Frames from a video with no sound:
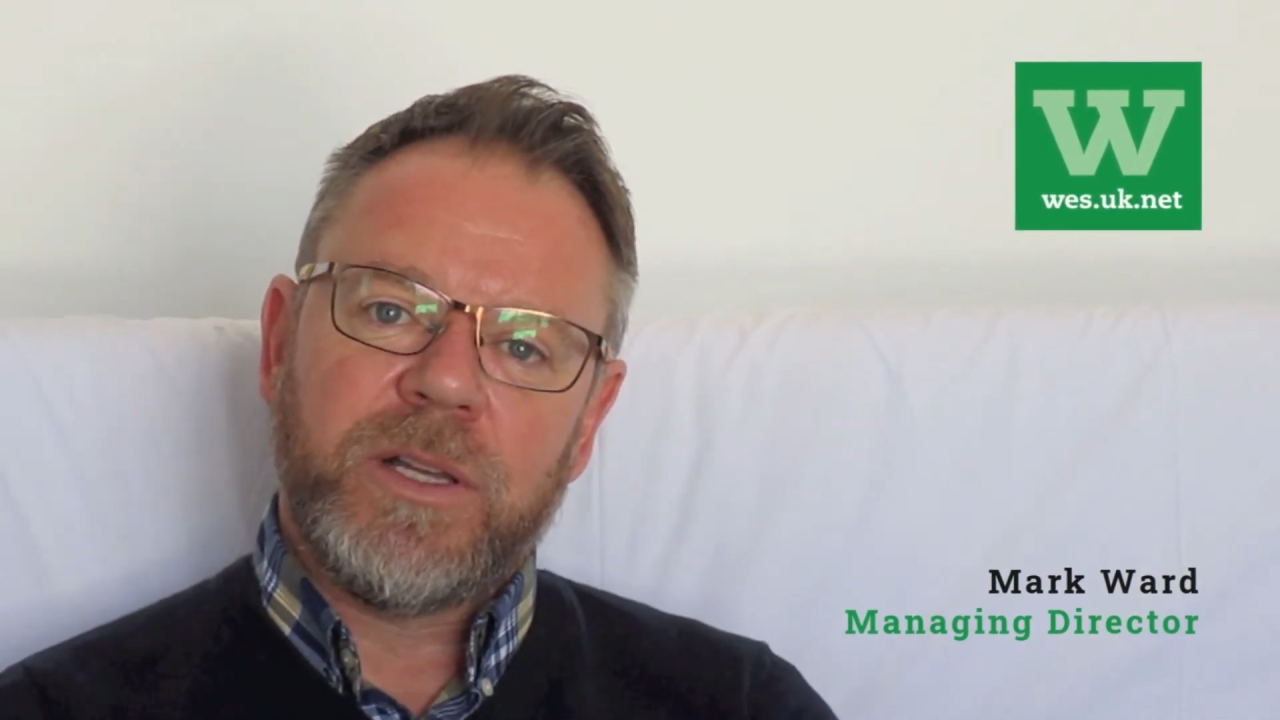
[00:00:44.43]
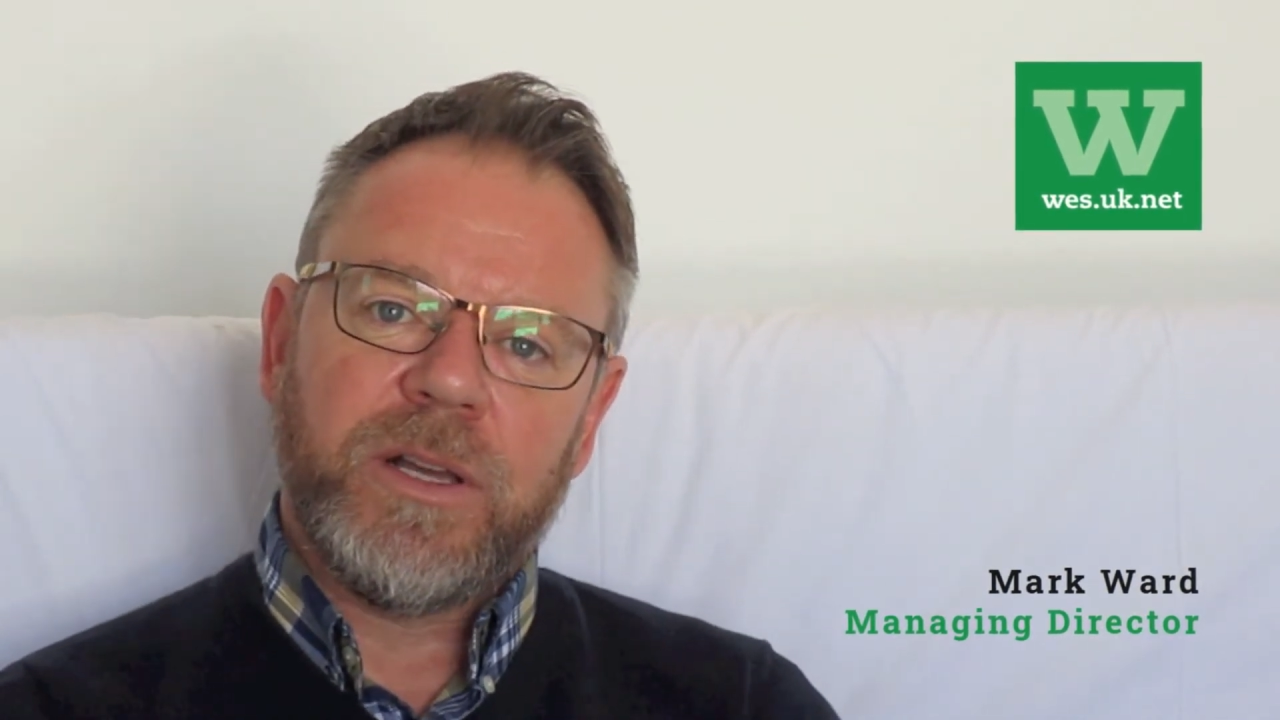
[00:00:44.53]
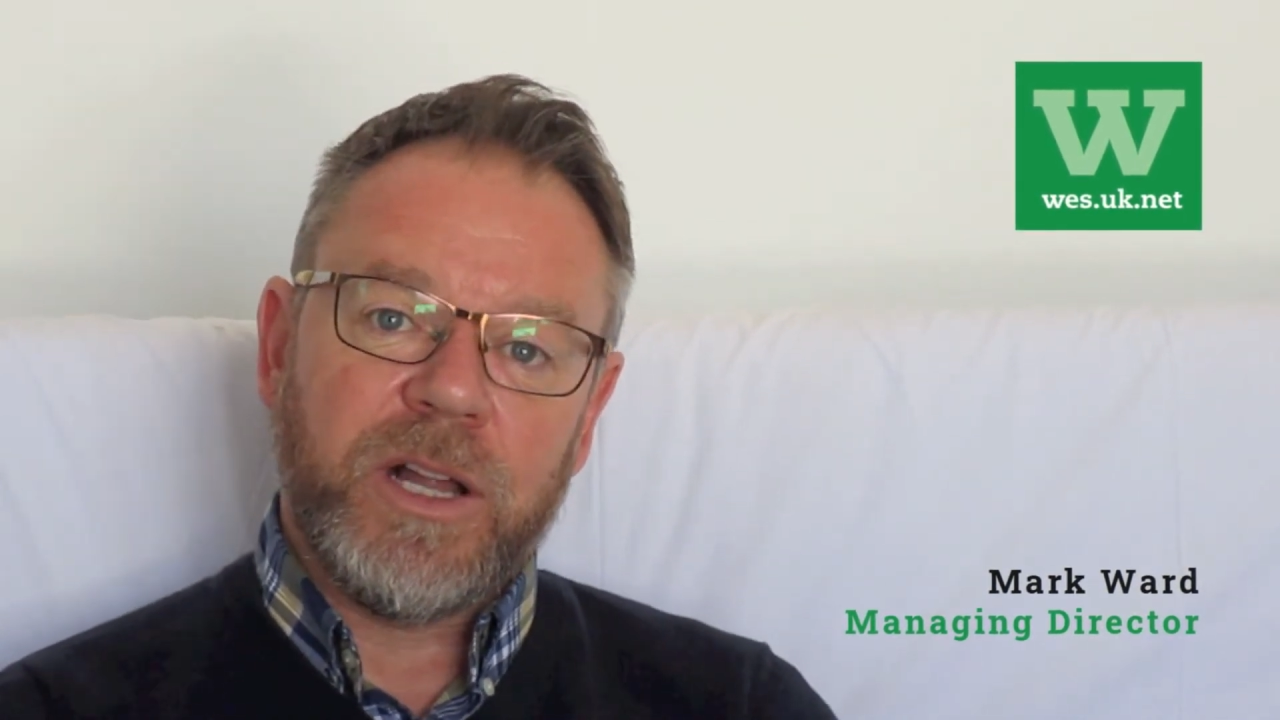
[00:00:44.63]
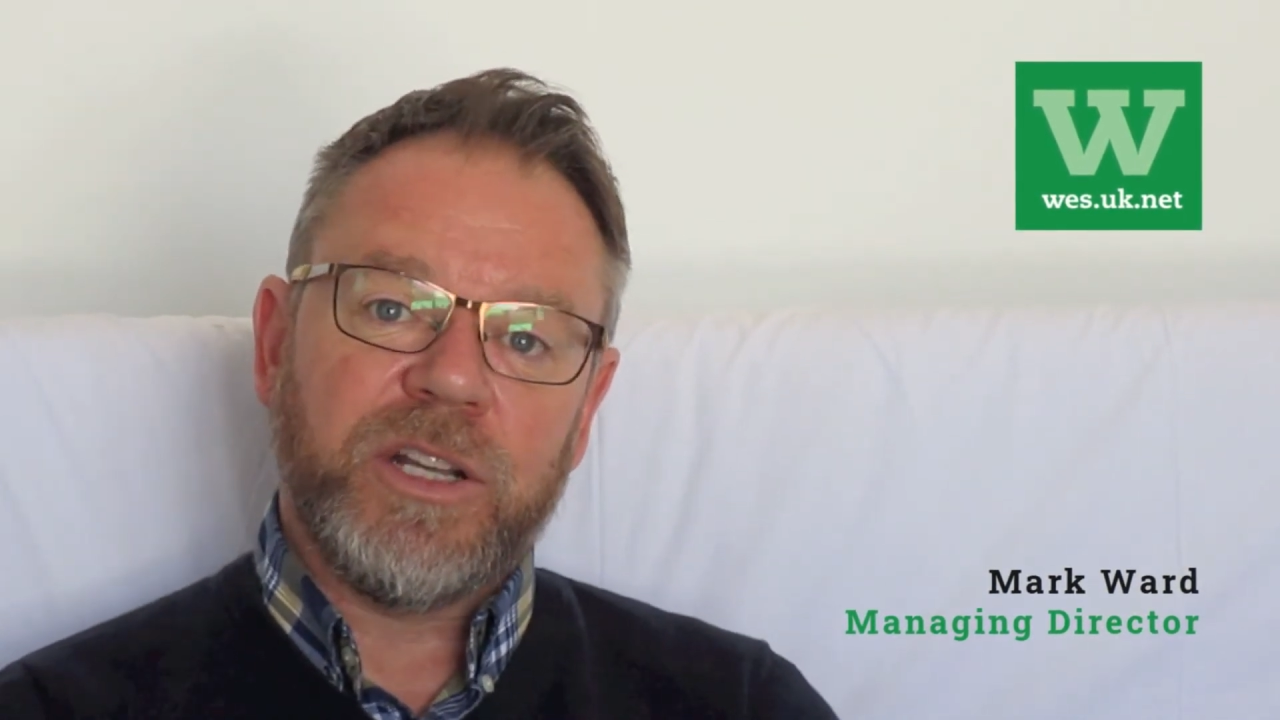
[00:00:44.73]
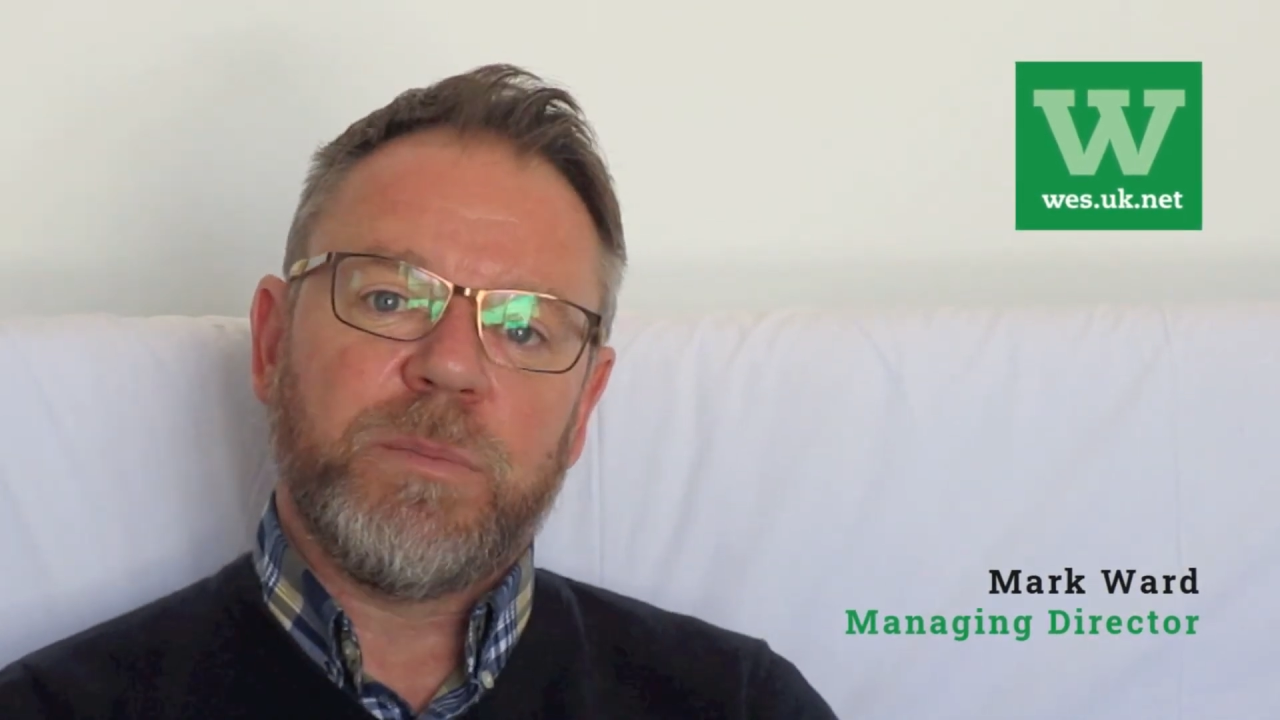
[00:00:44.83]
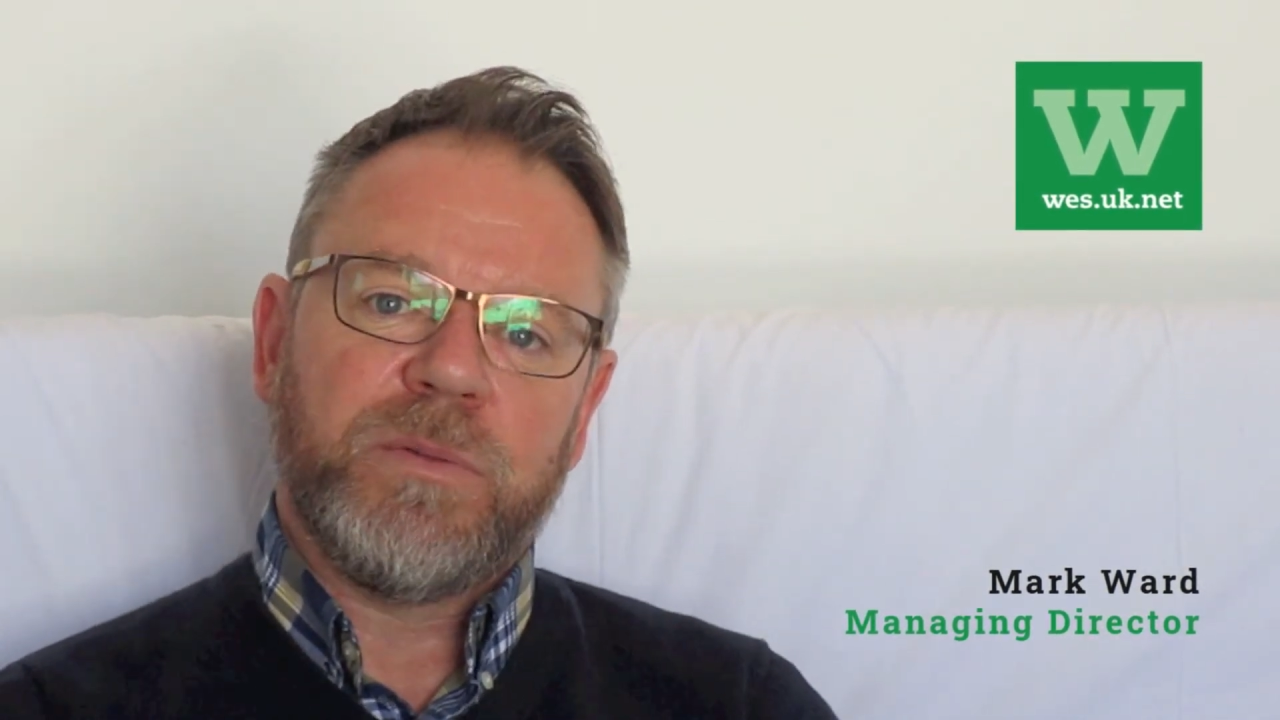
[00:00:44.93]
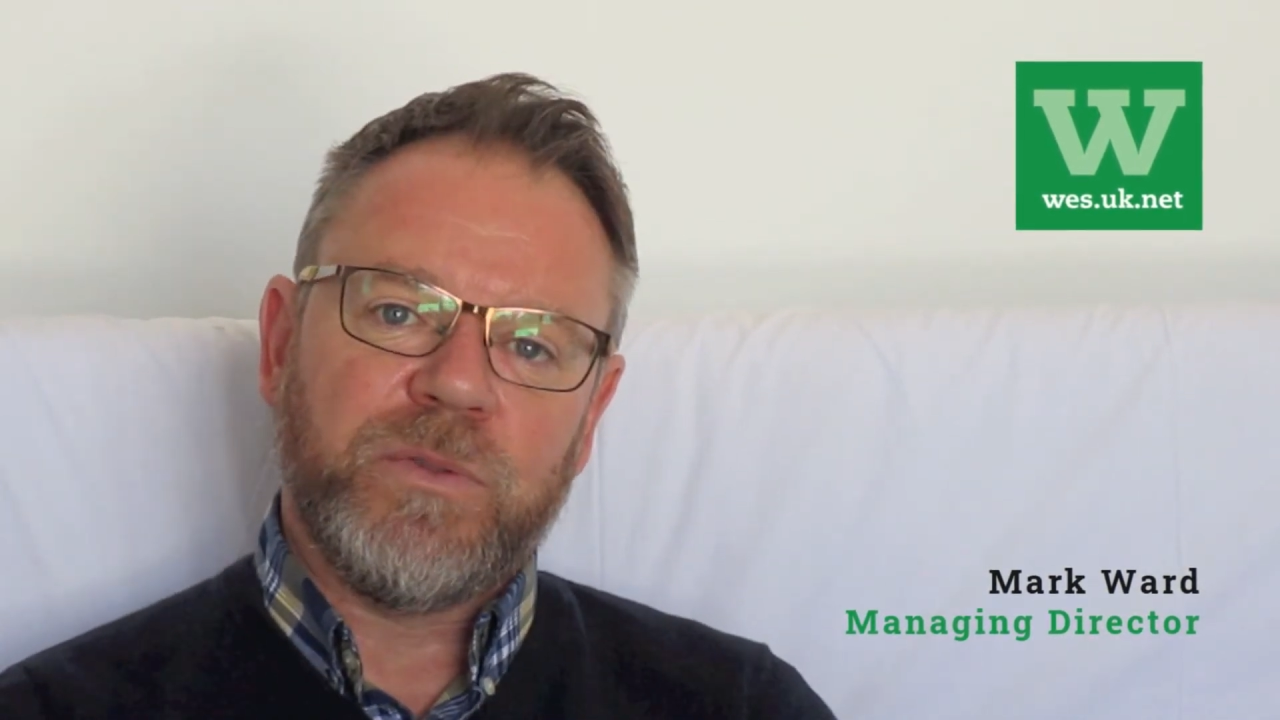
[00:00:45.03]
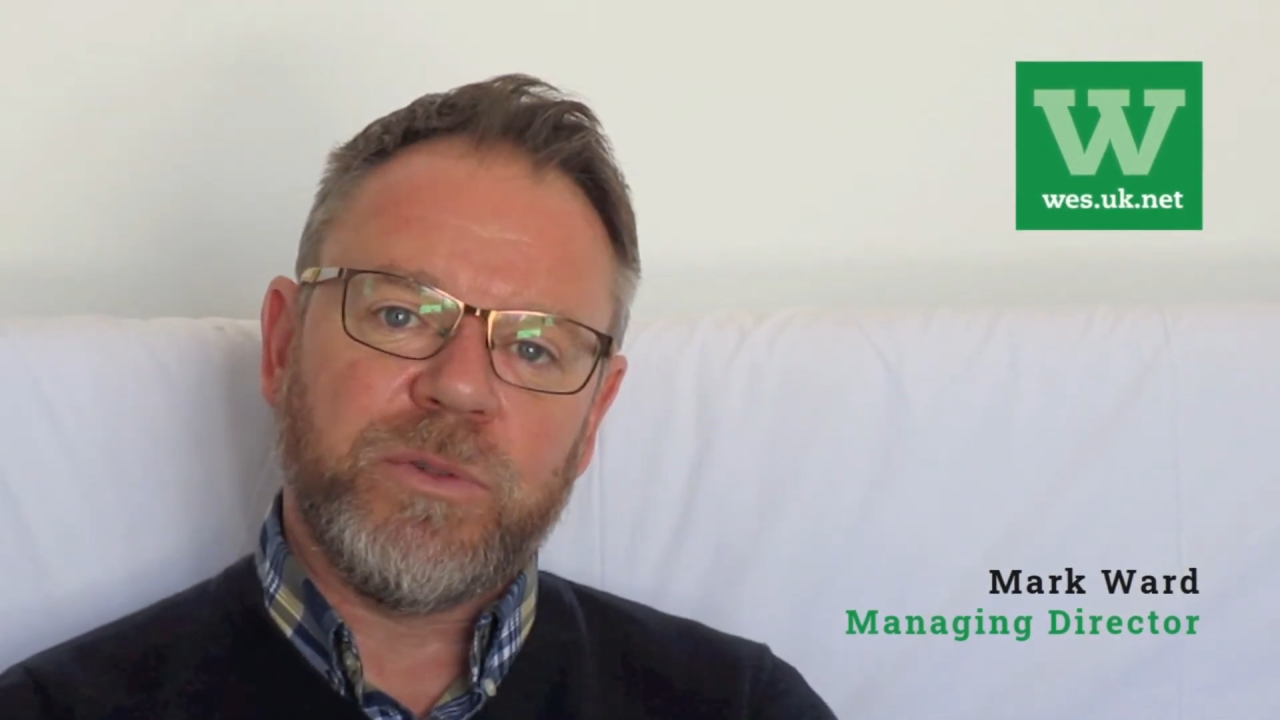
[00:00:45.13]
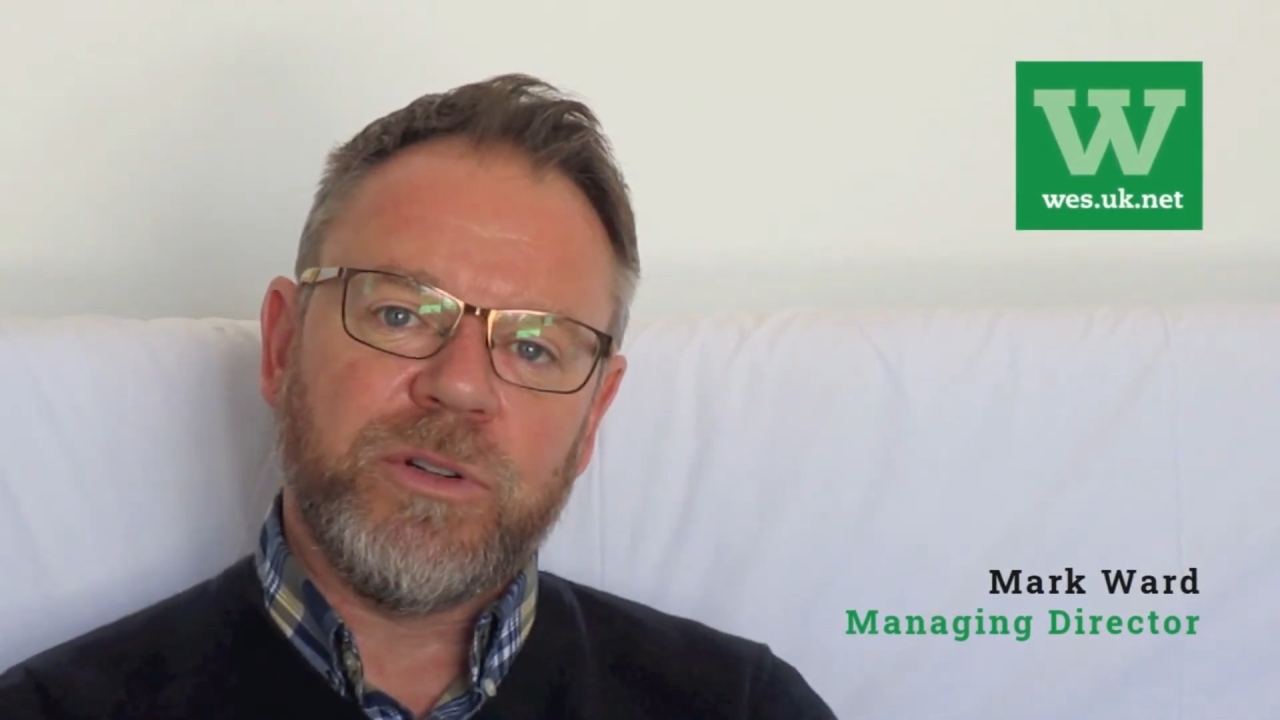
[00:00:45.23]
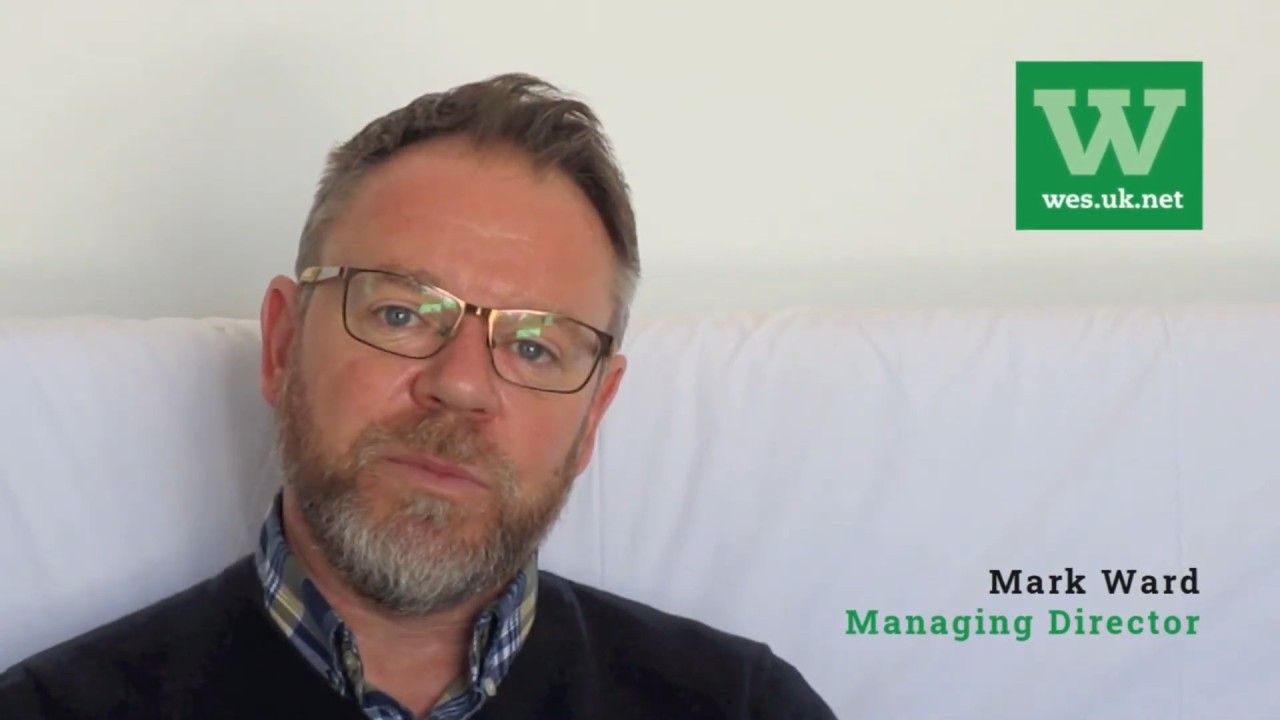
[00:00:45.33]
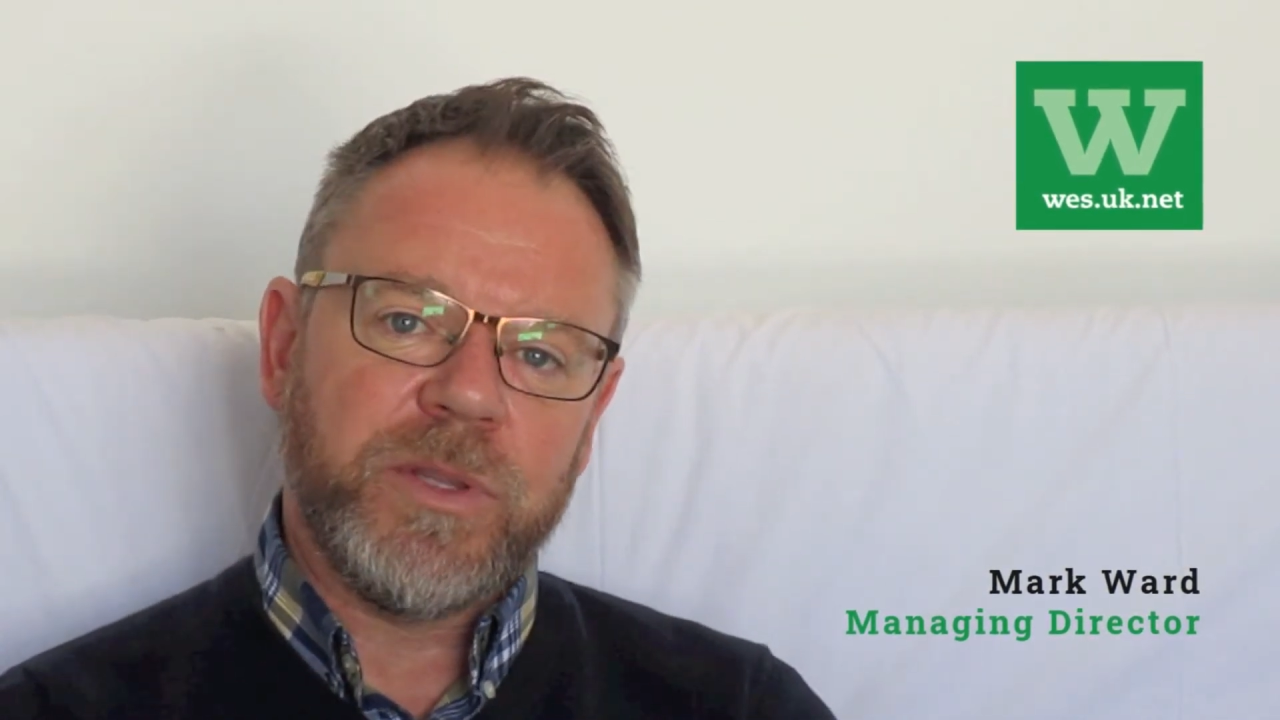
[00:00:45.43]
underperform,